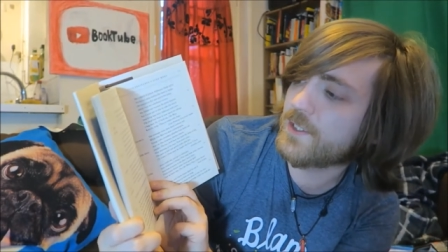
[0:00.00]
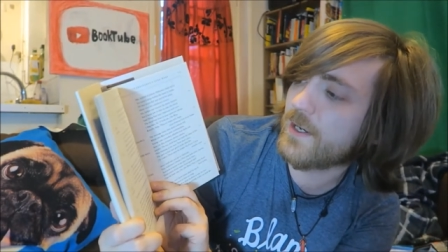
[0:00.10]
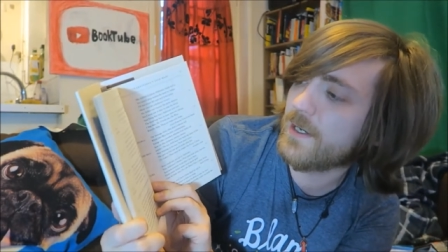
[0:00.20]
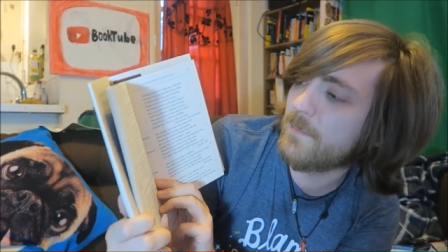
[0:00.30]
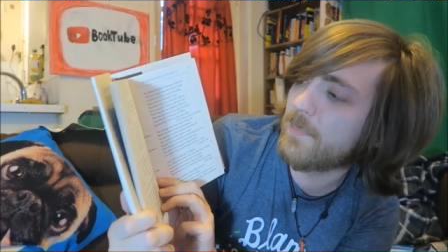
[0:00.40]

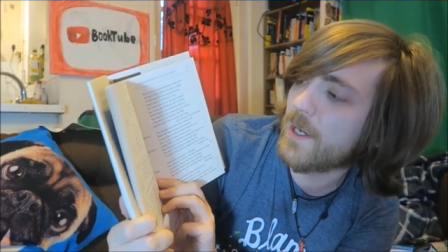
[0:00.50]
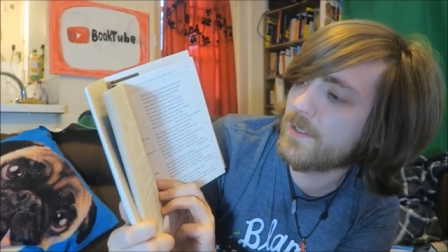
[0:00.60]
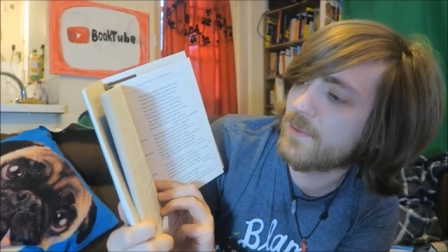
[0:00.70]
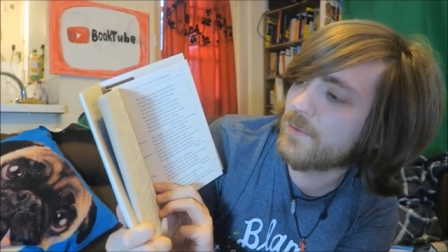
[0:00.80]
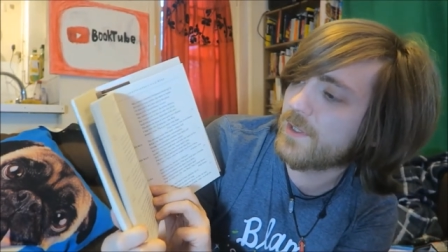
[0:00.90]
penetrate and
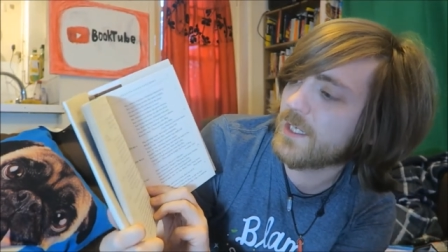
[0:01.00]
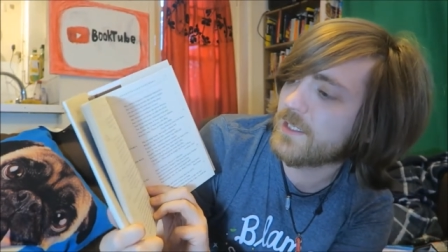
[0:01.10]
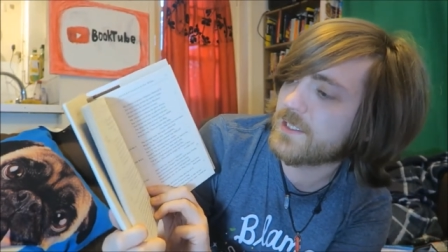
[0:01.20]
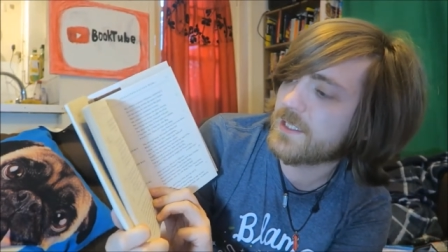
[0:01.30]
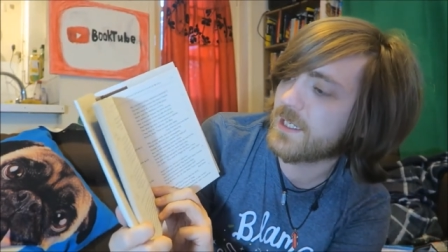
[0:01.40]
bind all
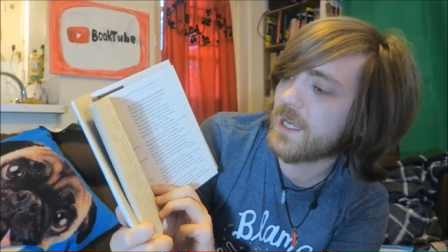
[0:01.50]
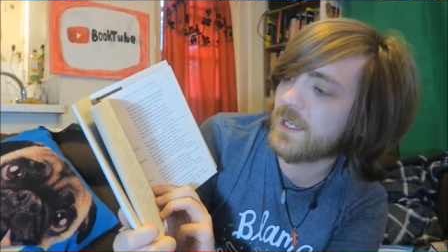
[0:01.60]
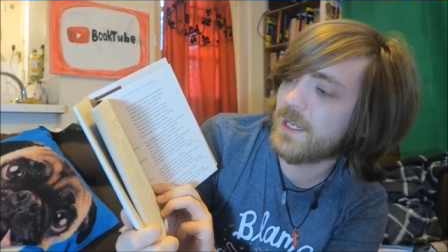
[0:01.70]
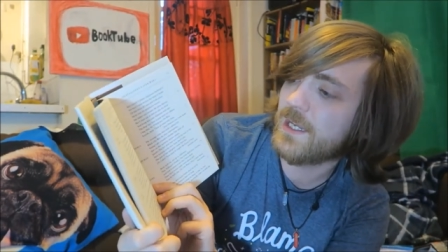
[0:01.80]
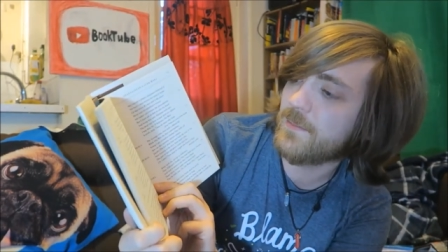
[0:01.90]
things
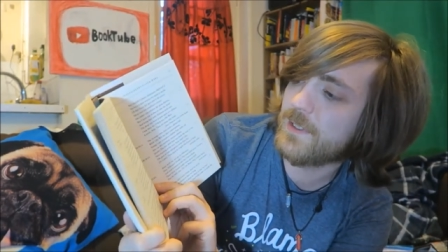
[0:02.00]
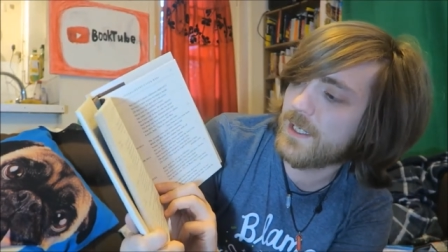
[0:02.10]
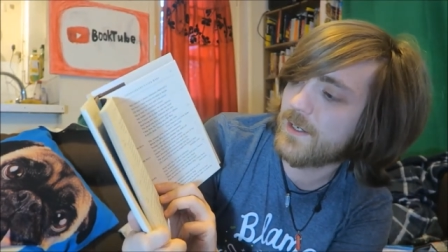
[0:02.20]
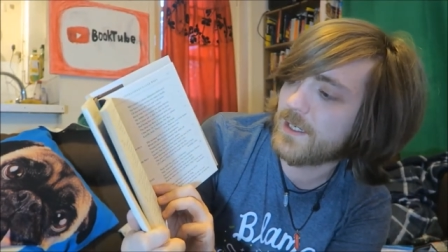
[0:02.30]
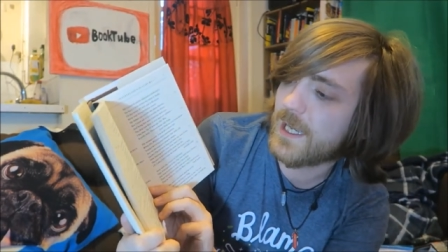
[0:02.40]
together here
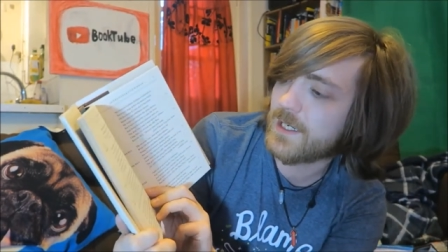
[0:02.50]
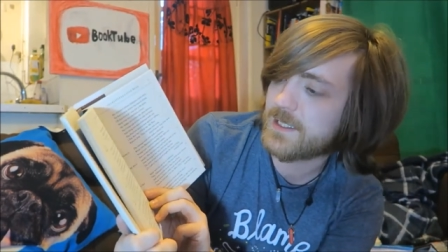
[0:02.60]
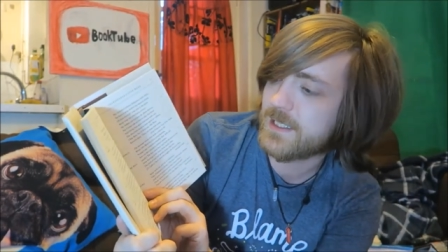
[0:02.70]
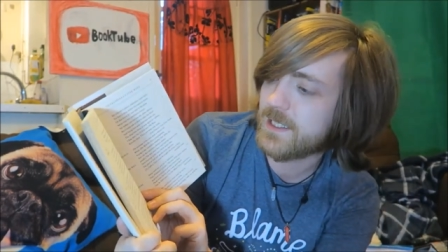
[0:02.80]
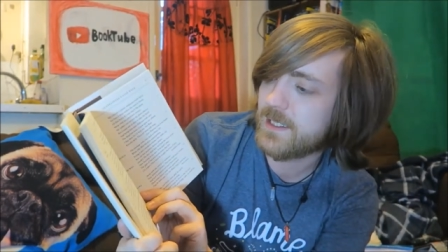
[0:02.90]
within our
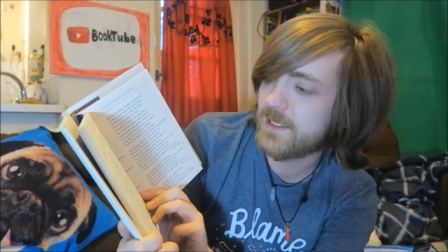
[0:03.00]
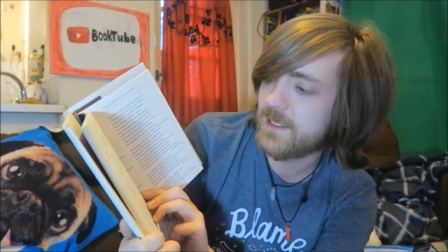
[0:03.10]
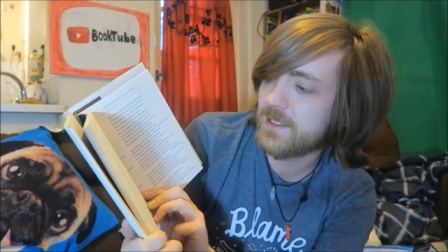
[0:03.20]
galaxy.